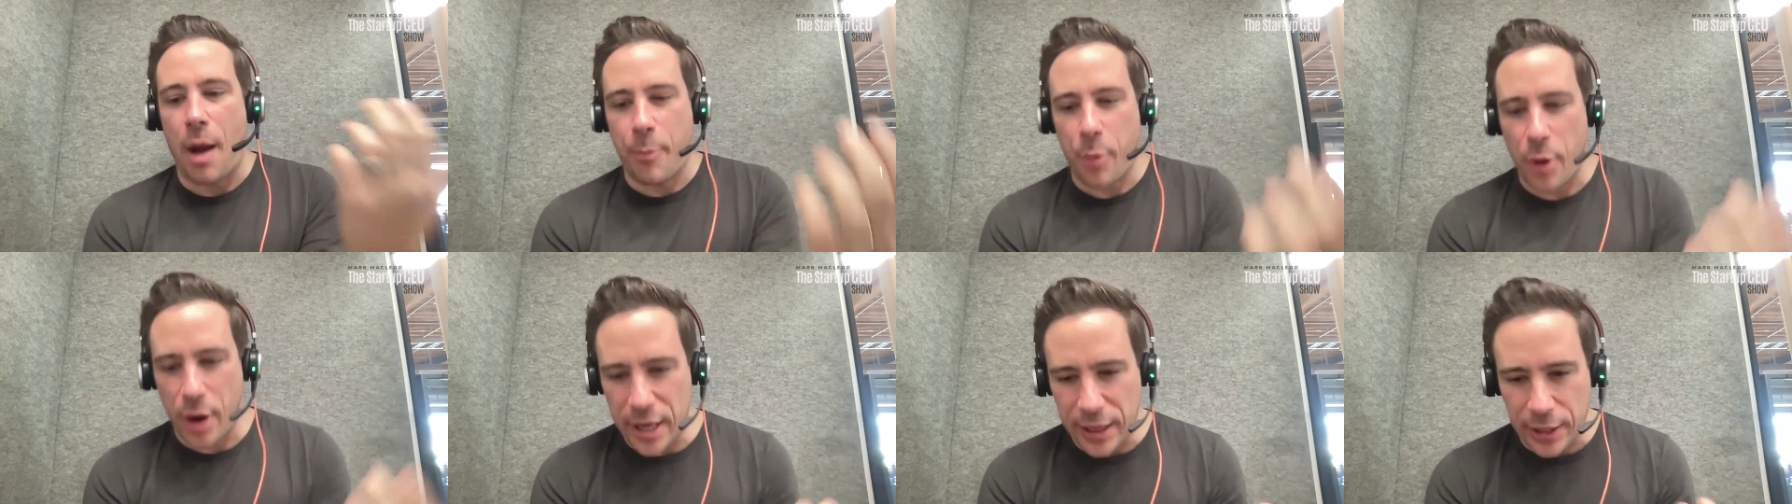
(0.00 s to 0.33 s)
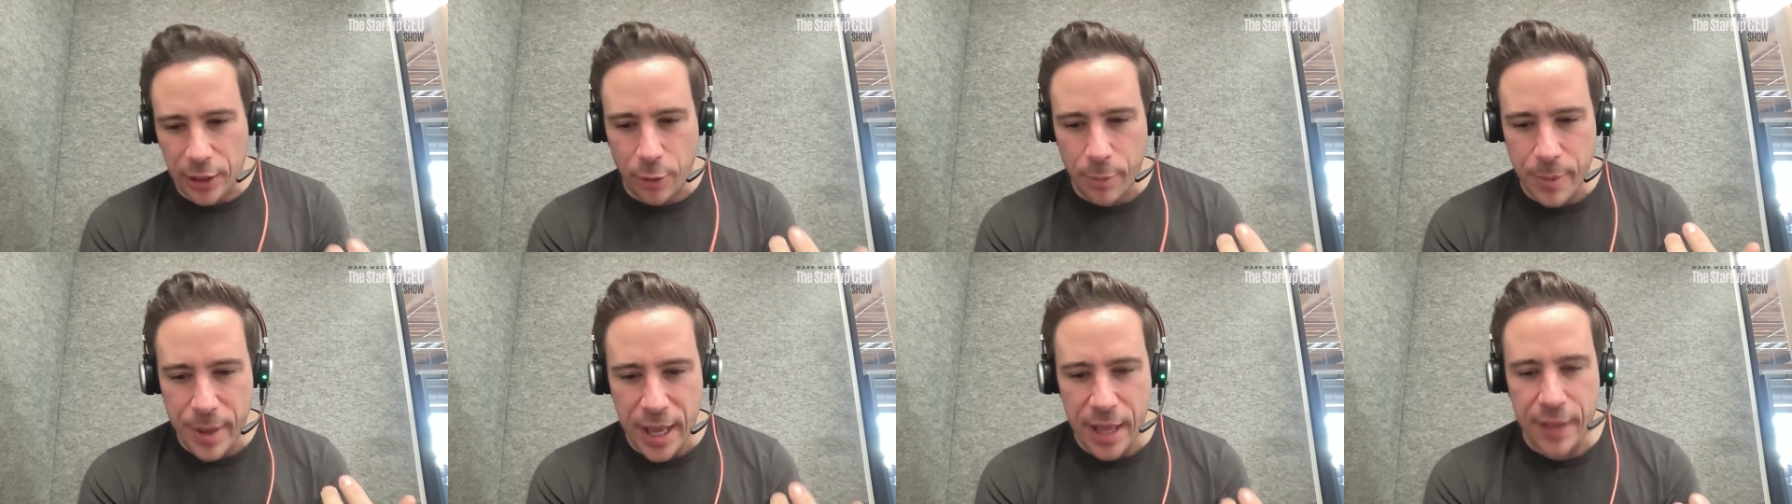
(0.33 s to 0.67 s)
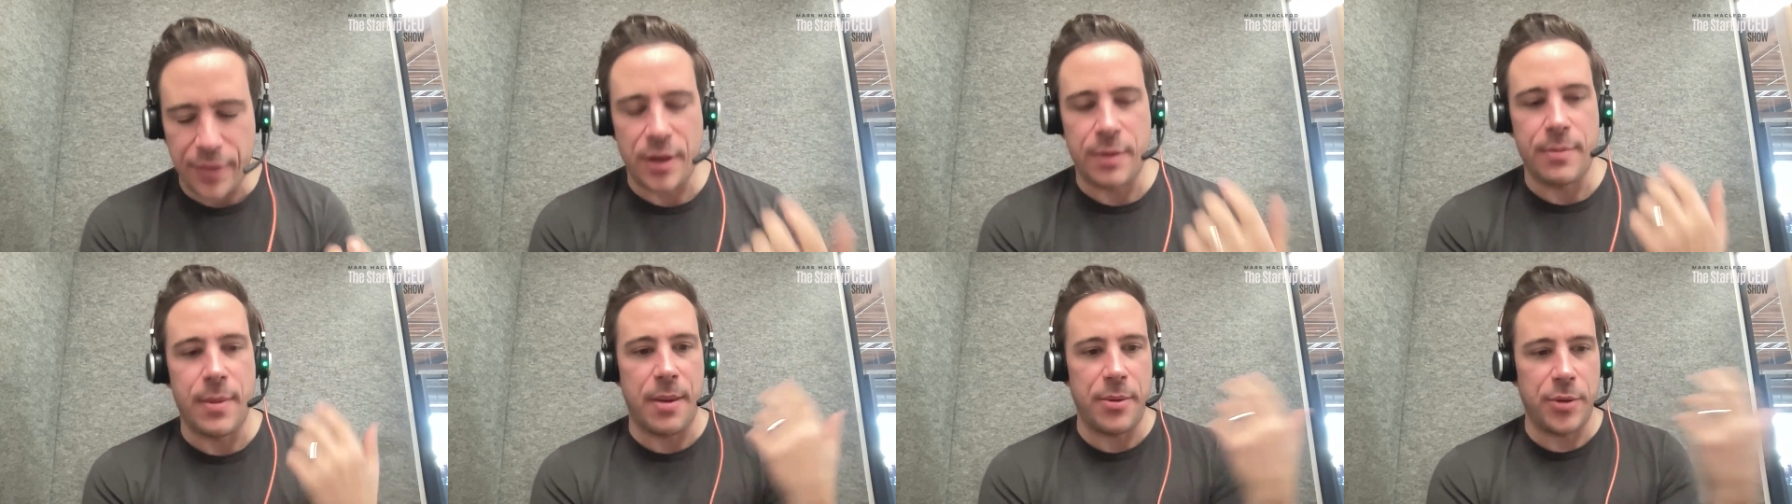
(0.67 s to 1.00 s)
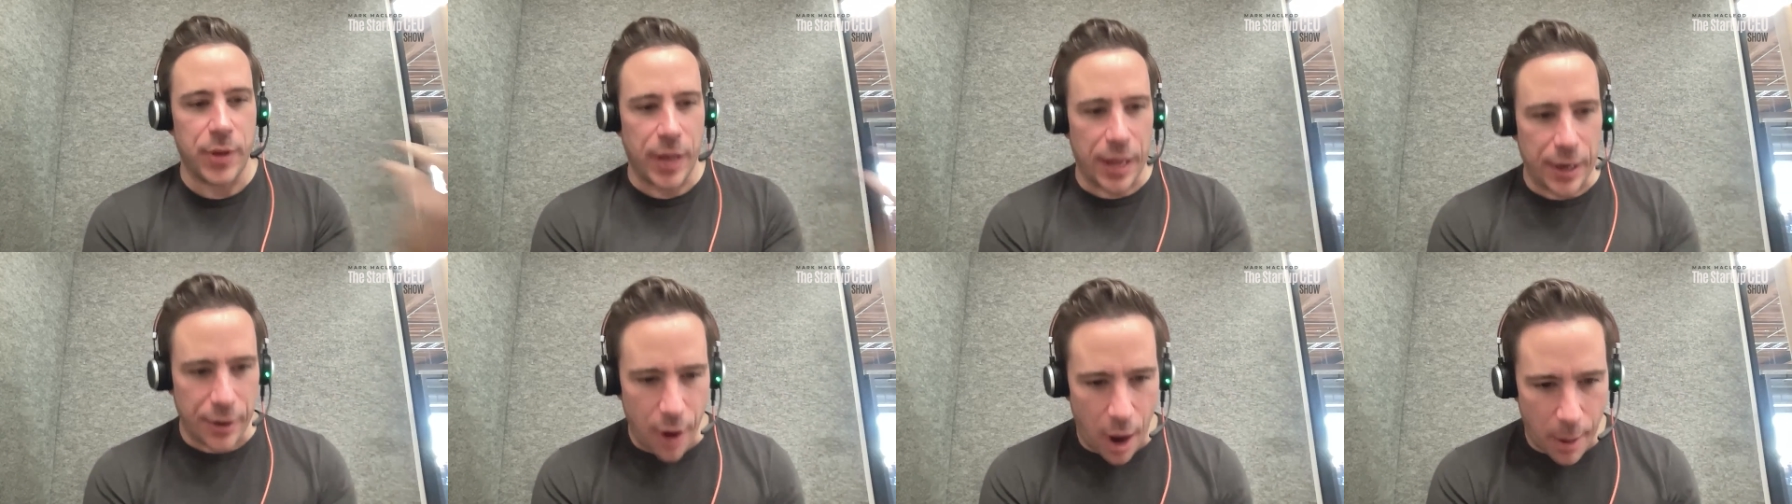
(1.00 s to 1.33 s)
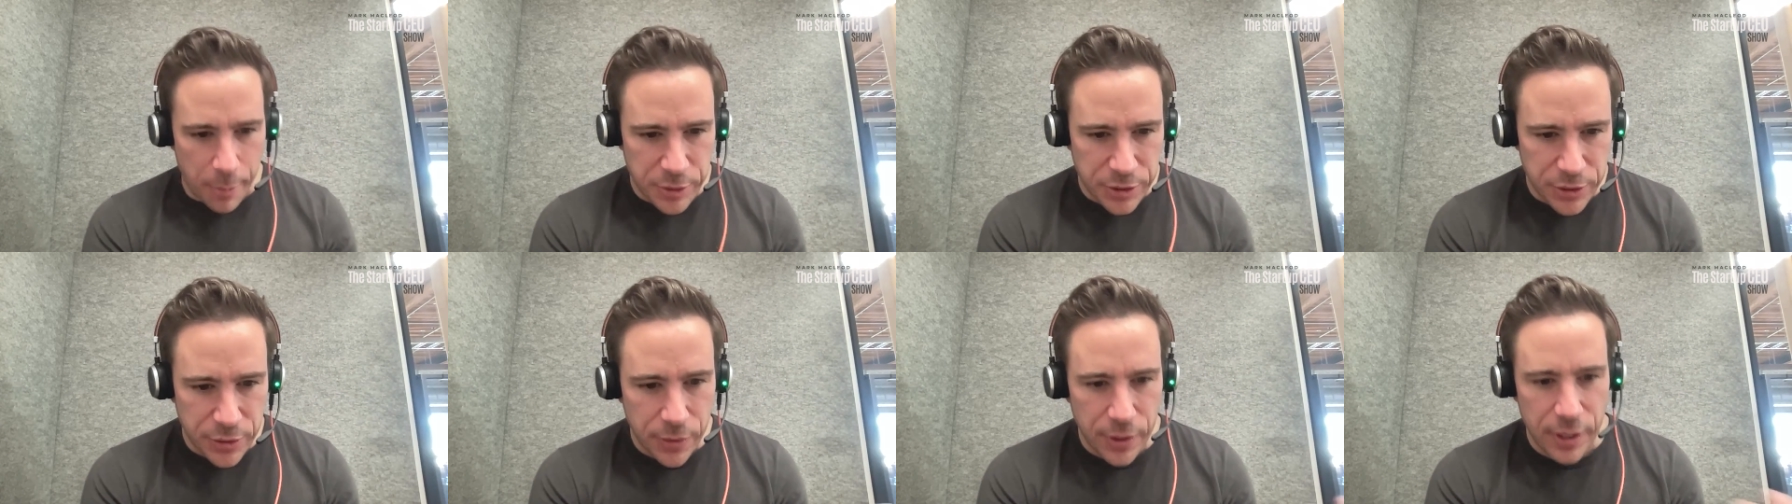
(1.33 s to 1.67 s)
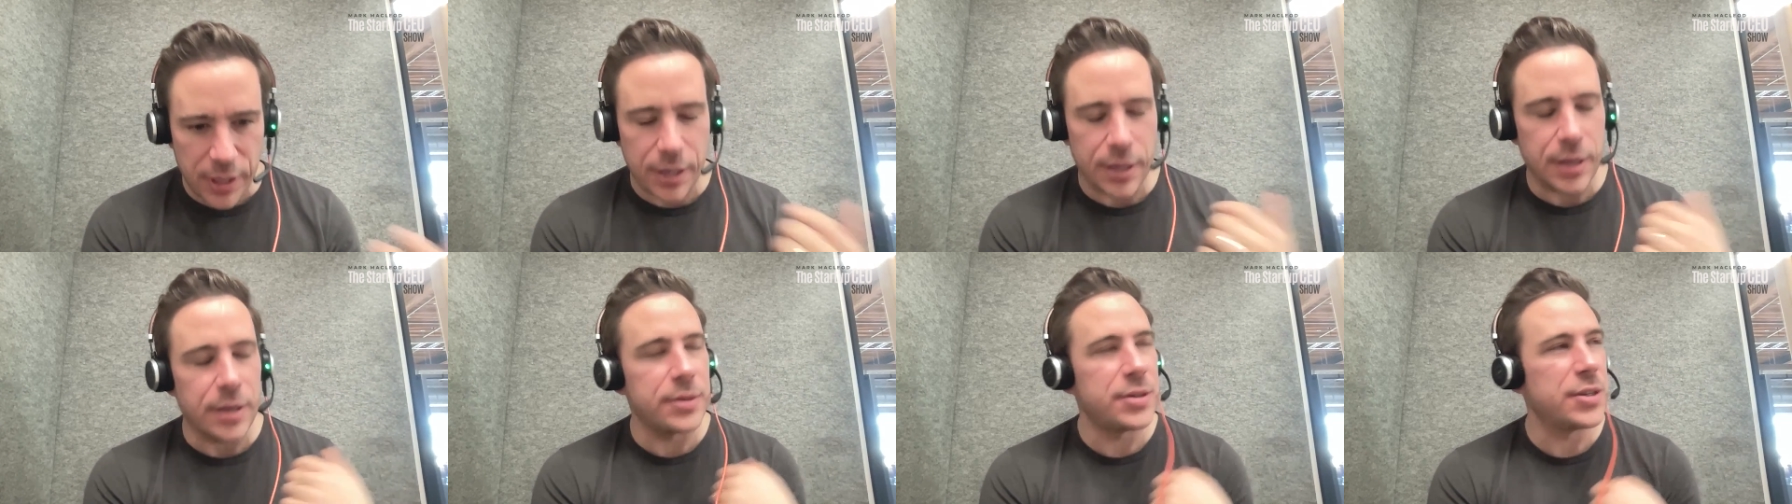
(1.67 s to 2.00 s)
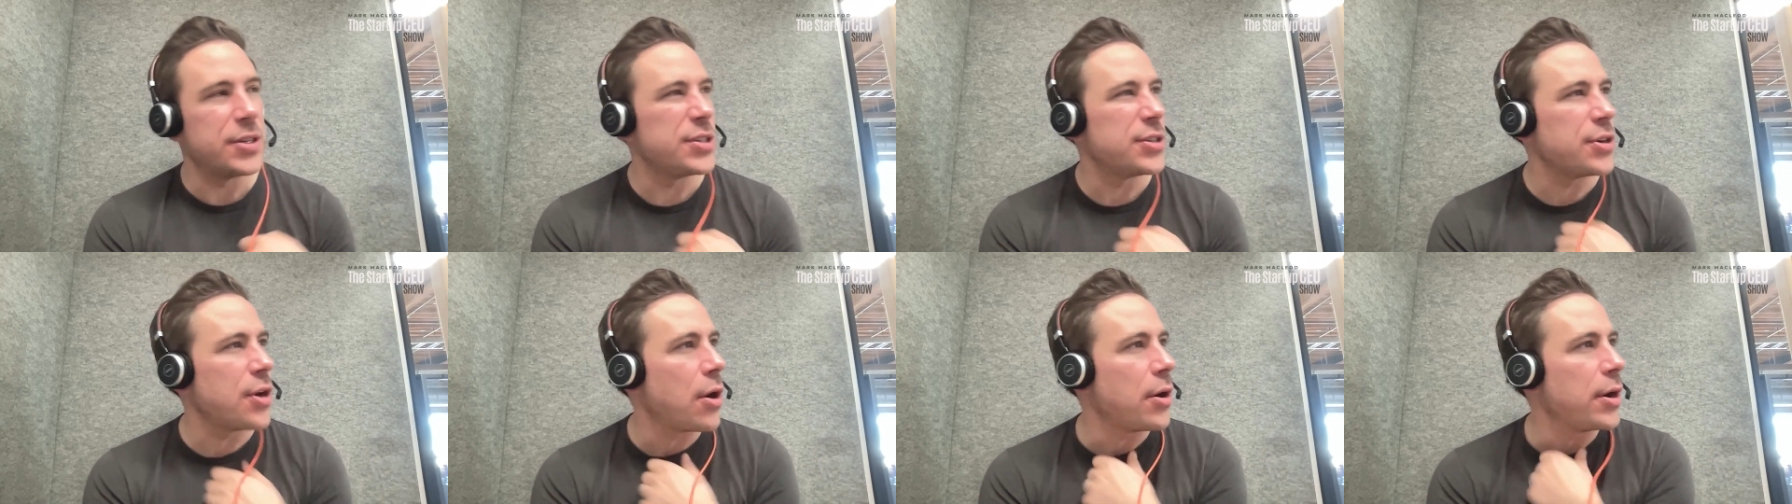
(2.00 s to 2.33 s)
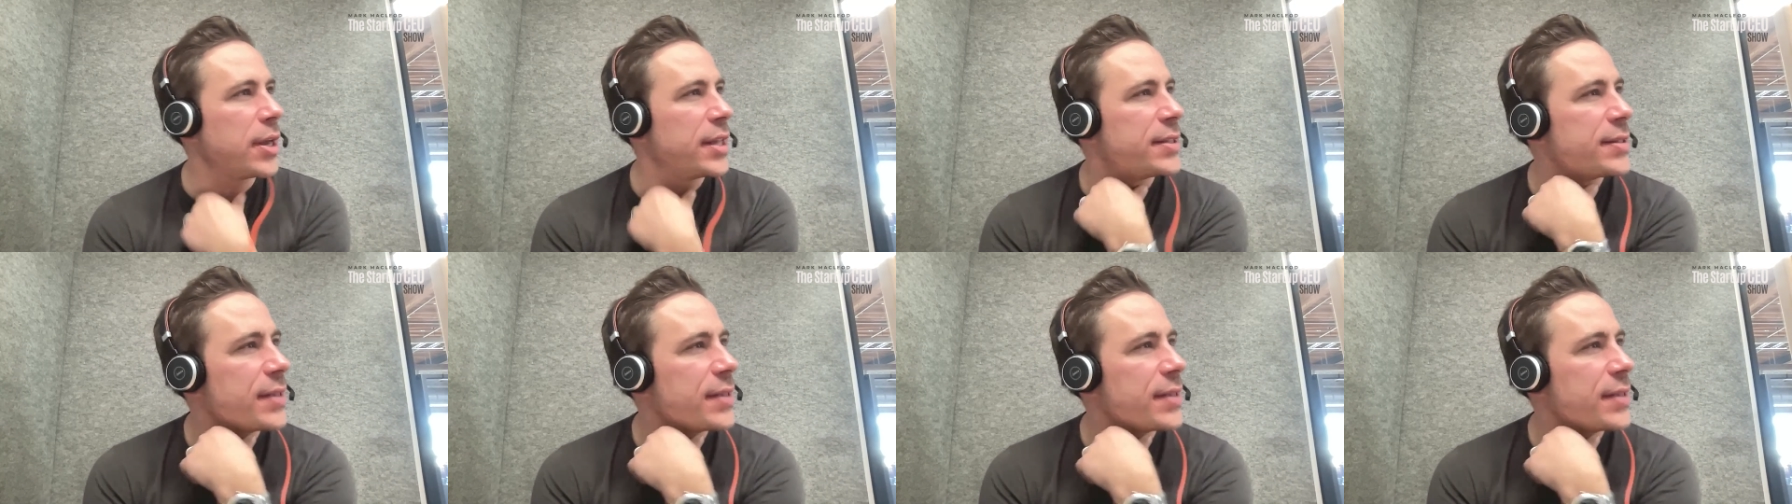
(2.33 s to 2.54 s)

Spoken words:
operate a little bit and then maybe you get an opportunity to start.